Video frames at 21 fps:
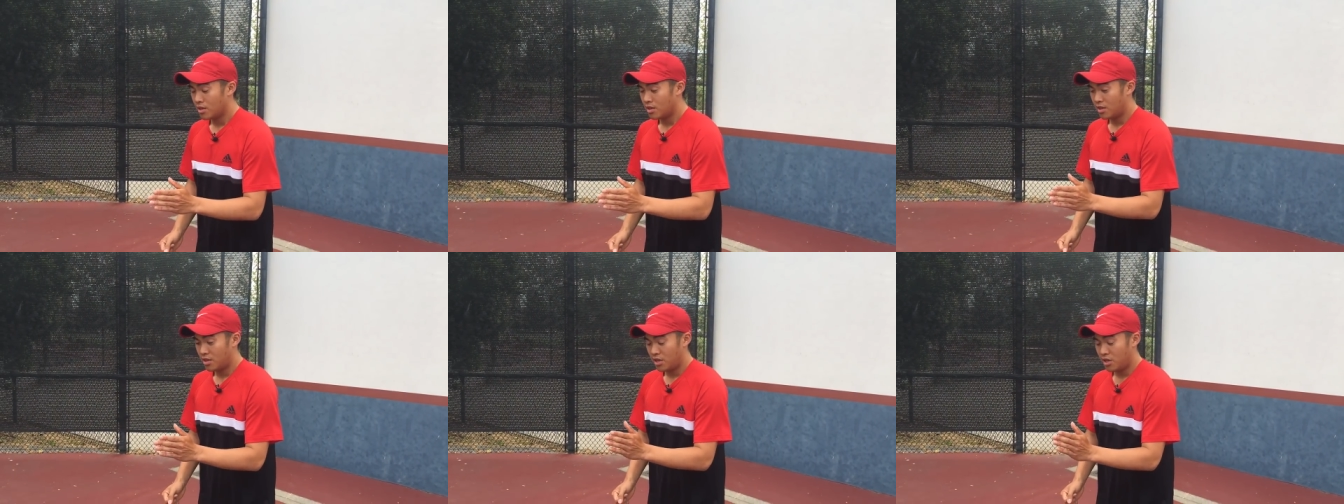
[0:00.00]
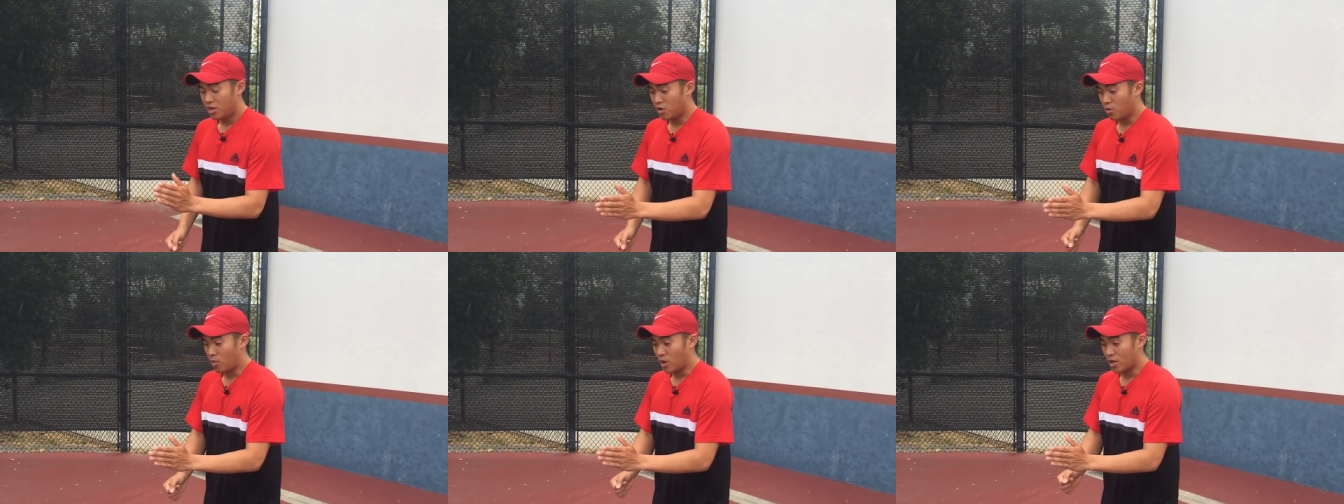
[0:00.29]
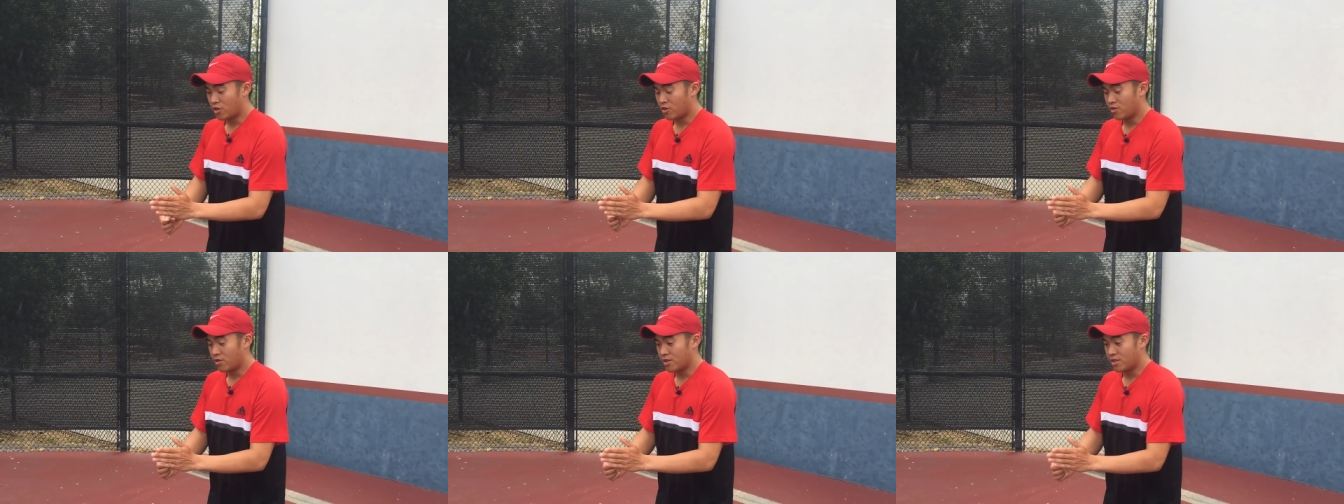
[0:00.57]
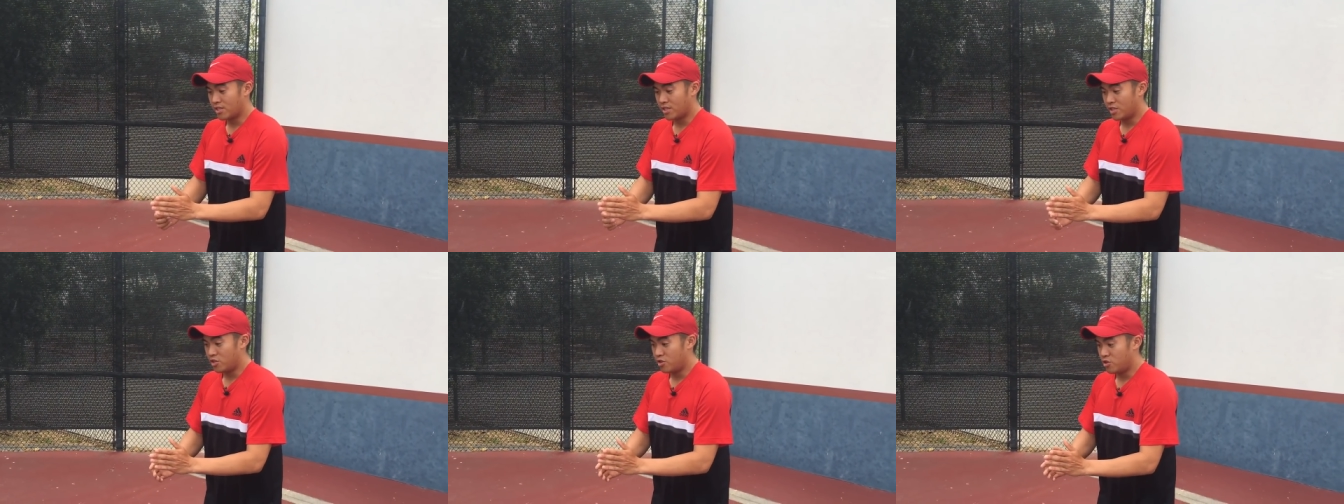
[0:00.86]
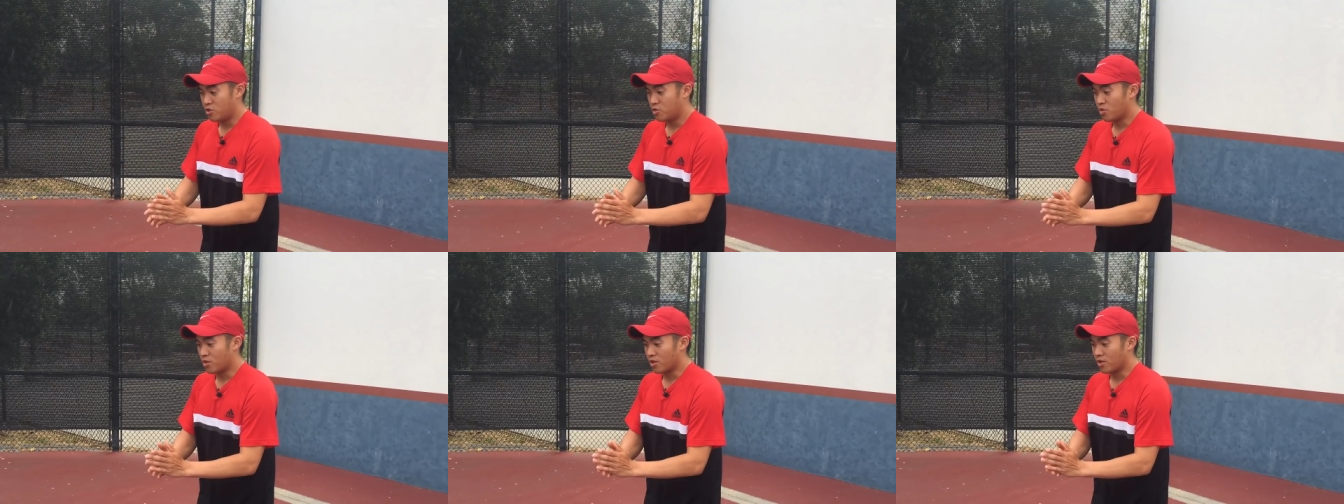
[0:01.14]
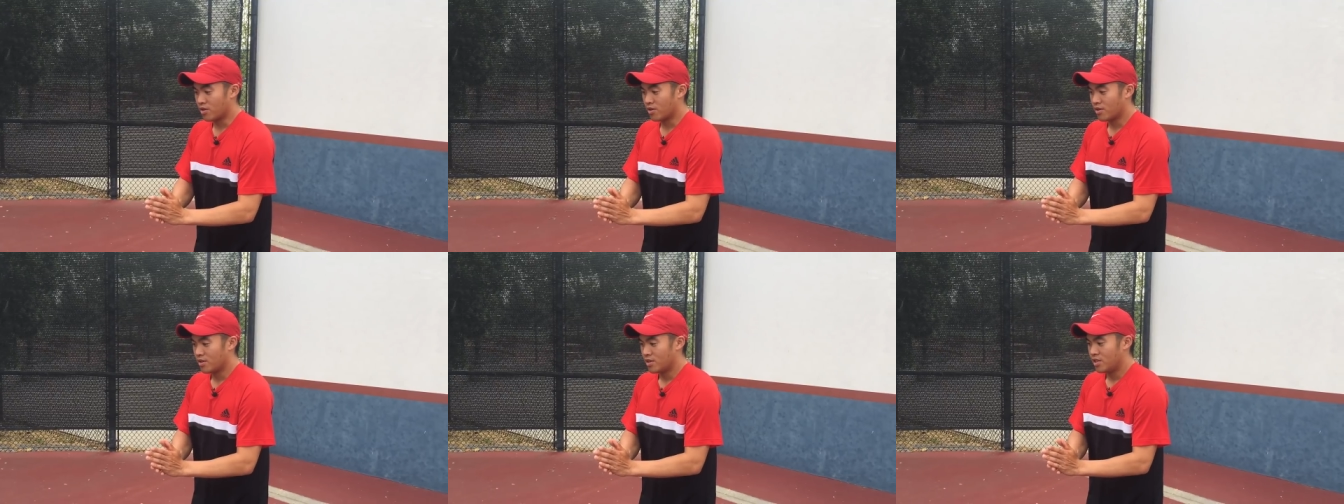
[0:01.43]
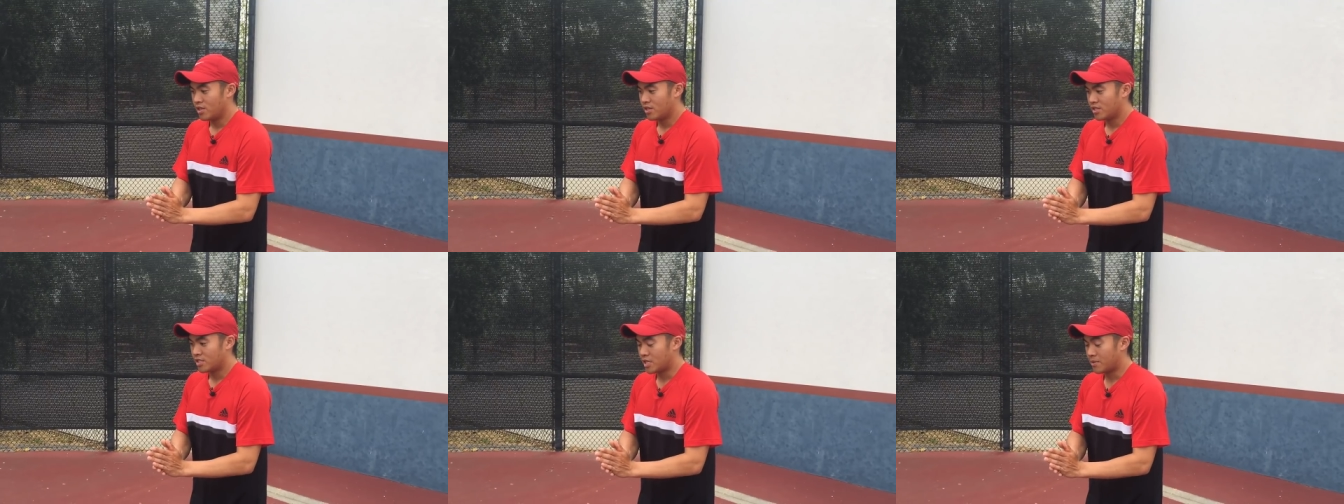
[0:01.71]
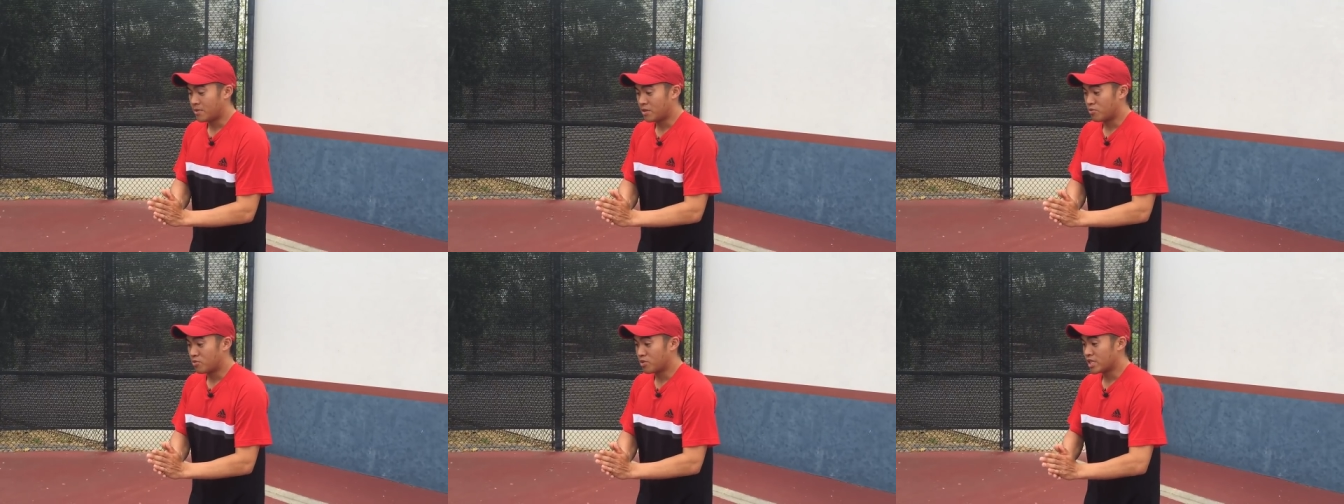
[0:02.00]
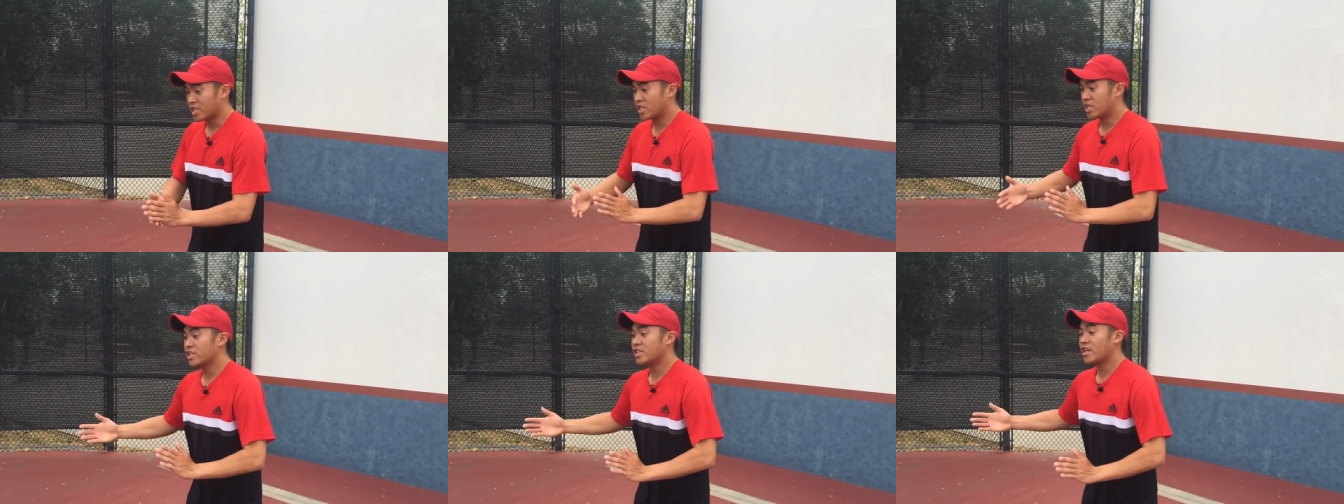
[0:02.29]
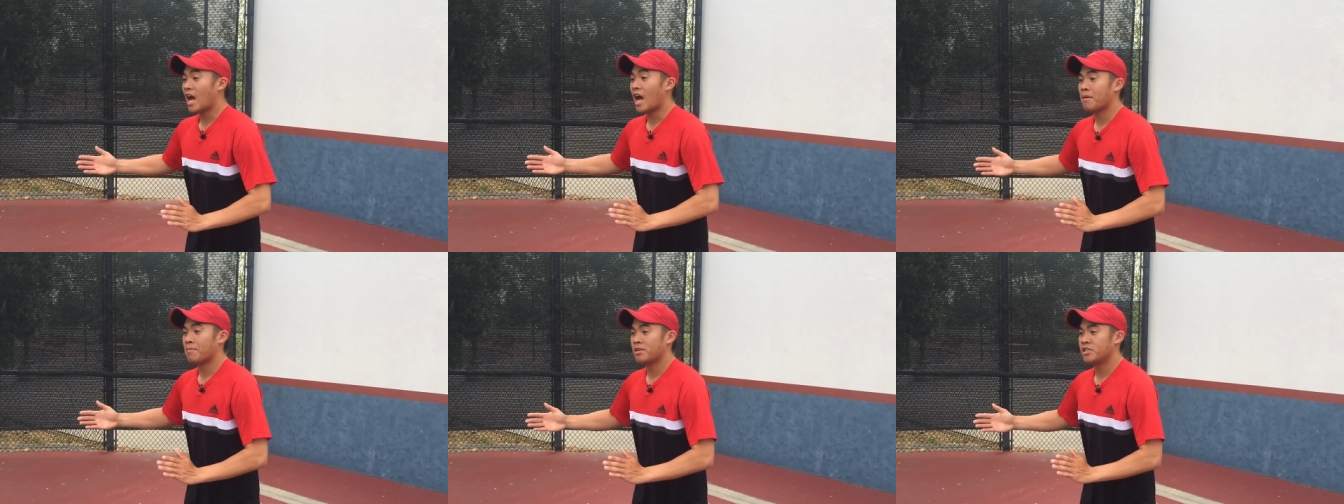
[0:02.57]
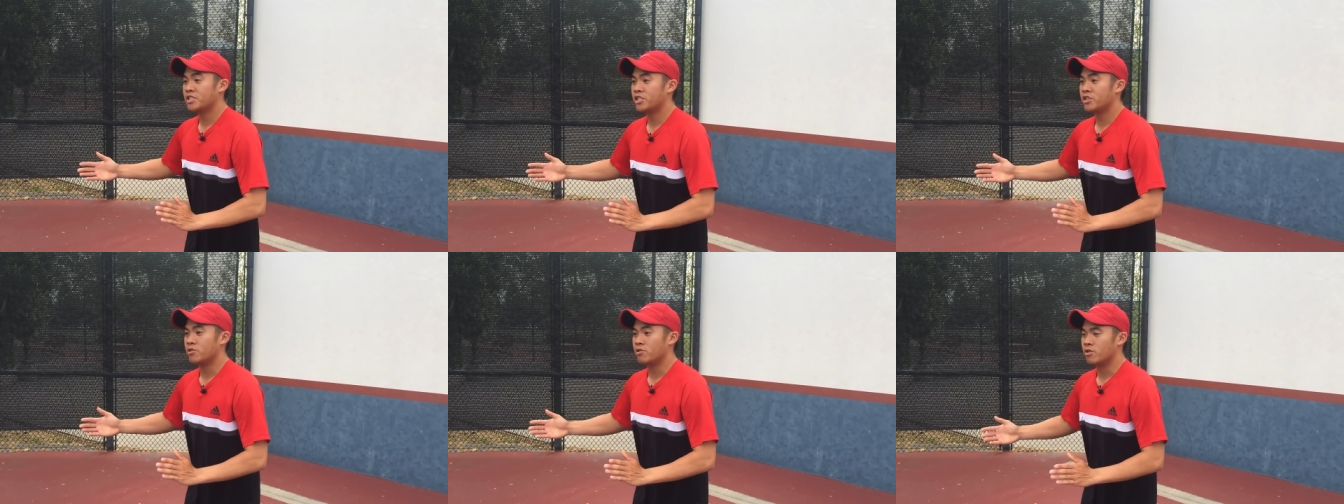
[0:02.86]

you know, whether you were something really good happened to you,